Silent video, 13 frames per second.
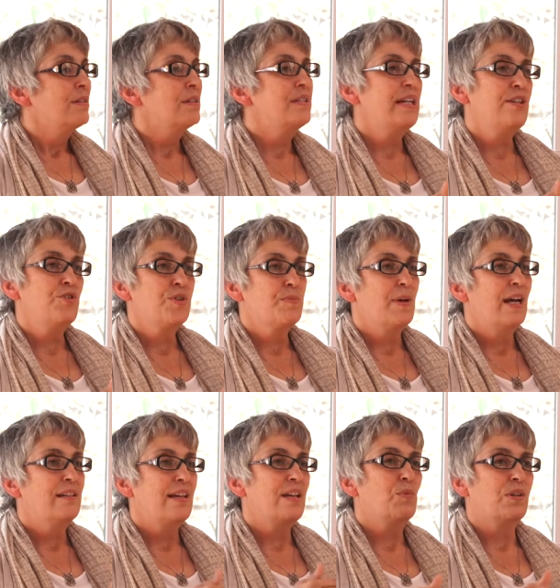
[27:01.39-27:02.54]
the teachers
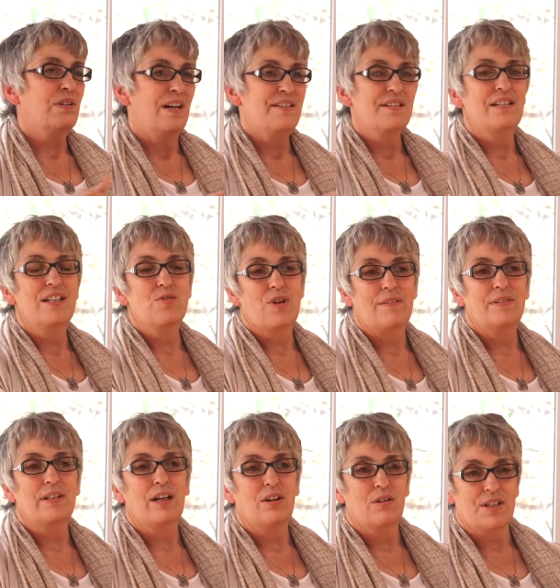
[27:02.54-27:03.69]
back then were constantly
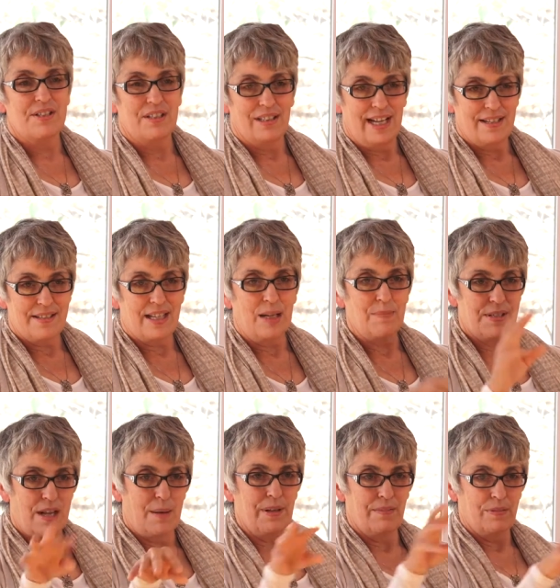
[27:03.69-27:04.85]
traveling across the landscape,
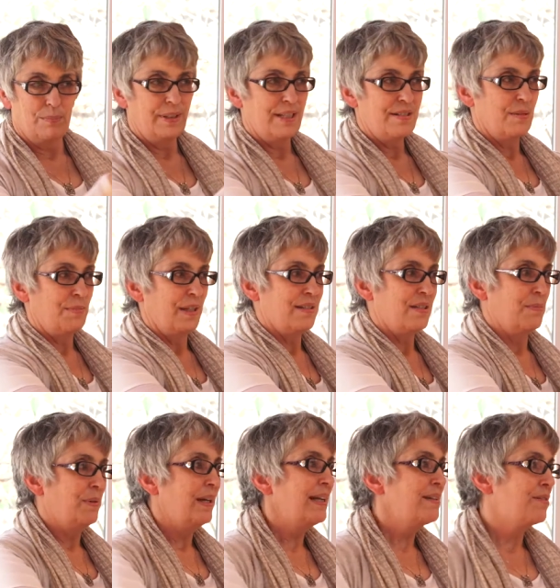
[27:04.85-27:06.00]
stopping from place to place to
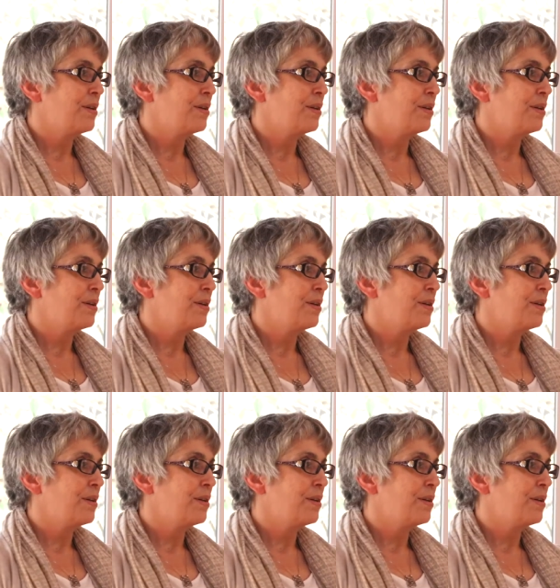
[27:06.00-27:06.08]
place.